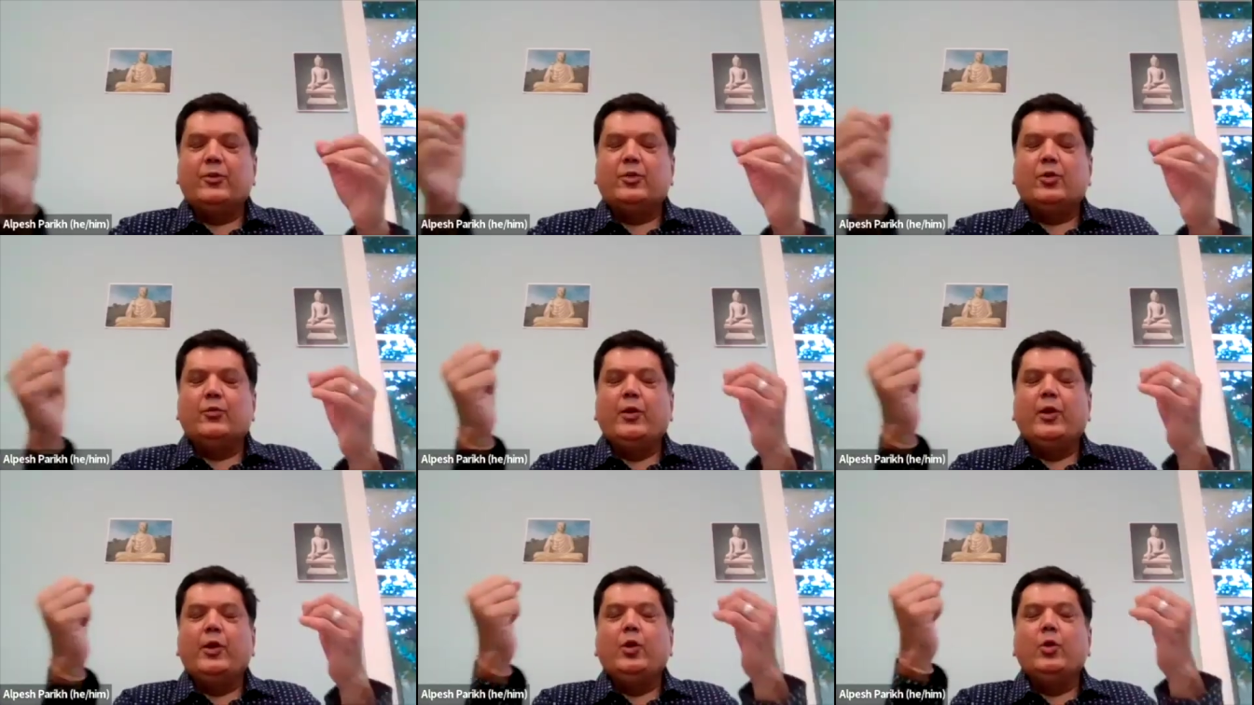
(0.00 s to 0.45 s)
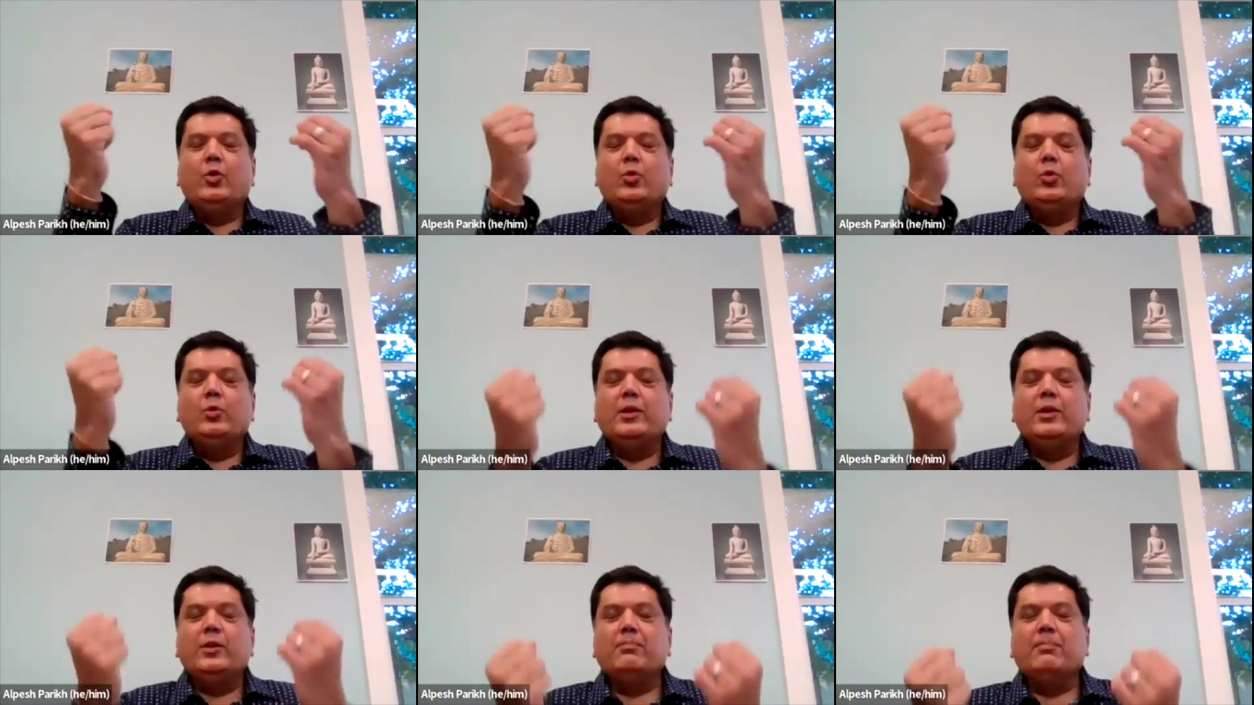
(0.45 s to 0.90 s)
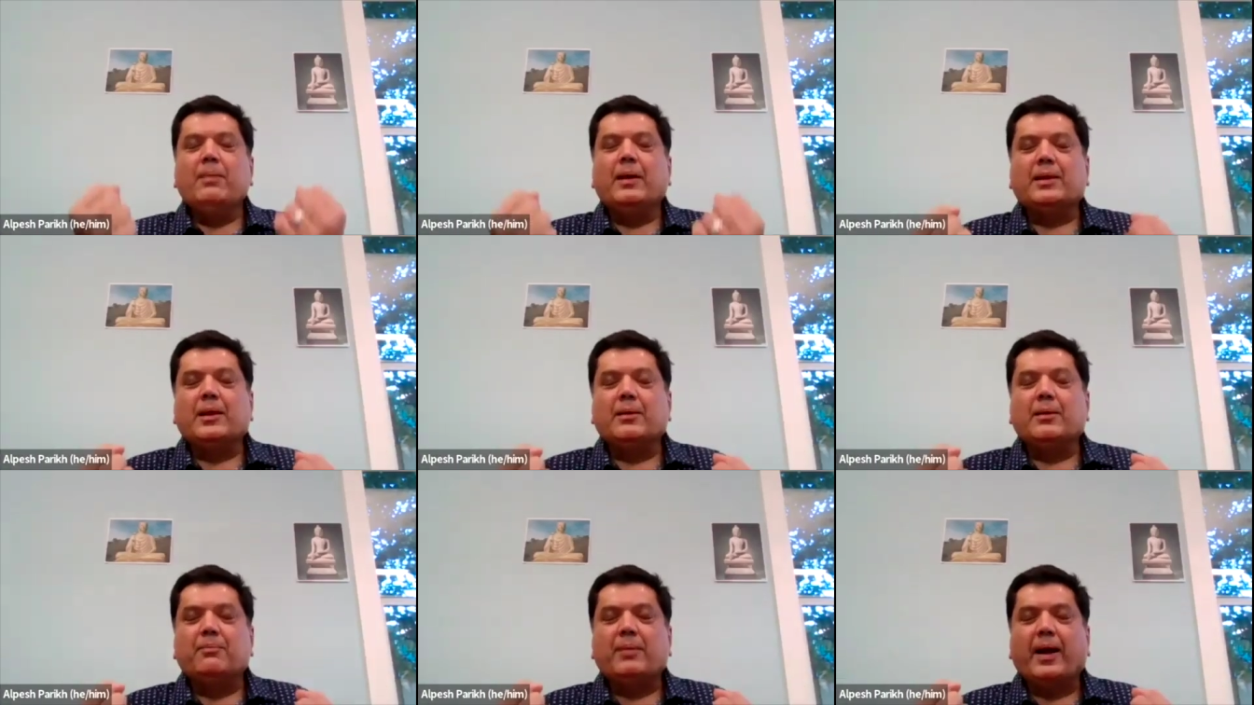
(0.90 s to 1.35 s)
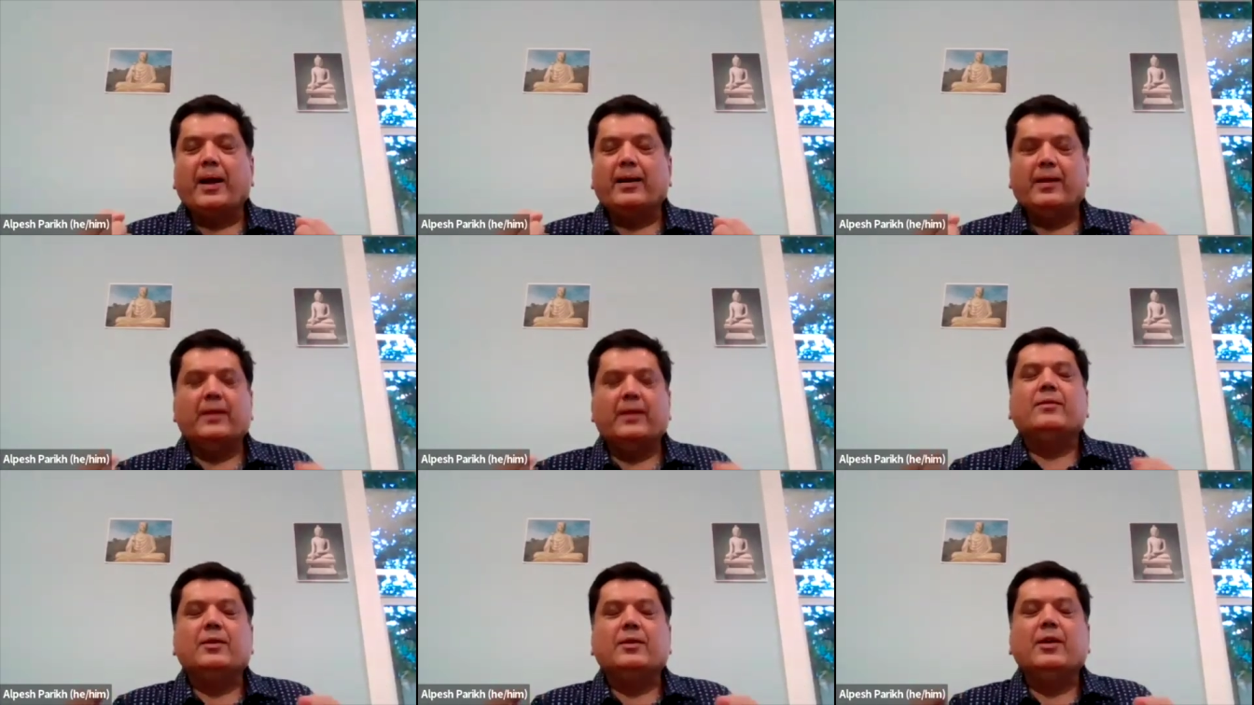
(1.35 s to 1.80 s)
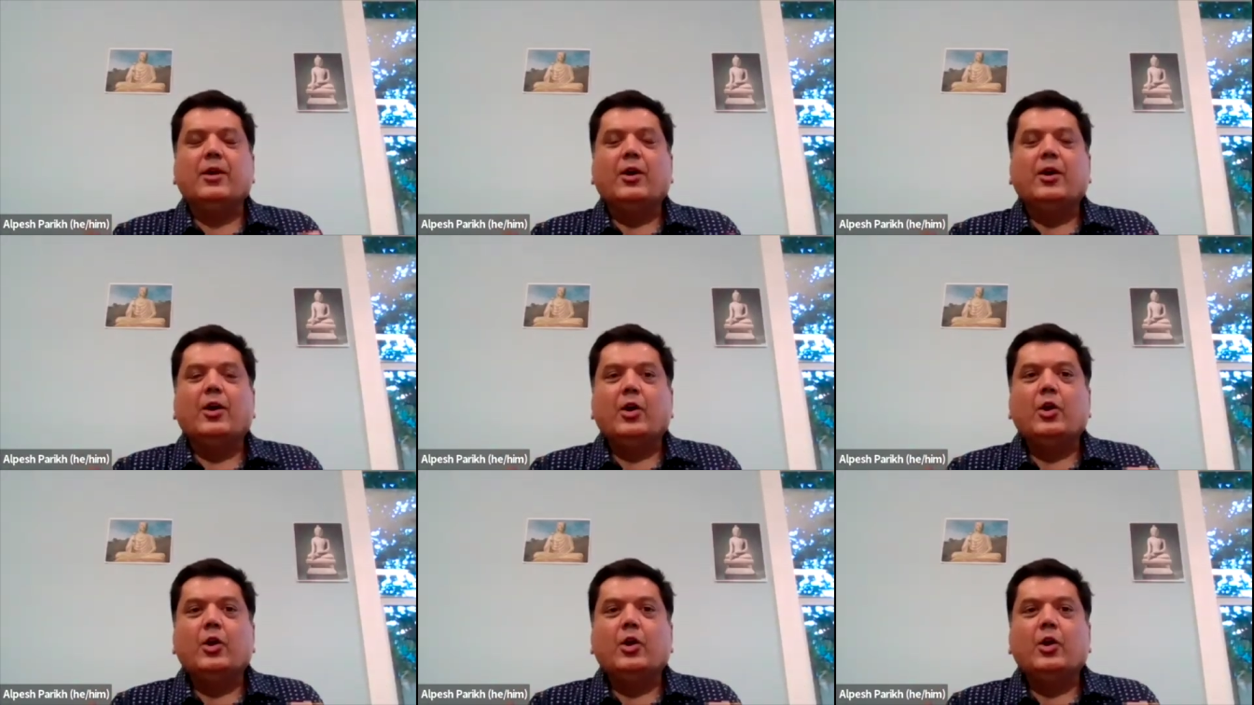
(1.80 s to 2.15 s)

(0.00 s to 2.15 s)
And so when you do this metta practice,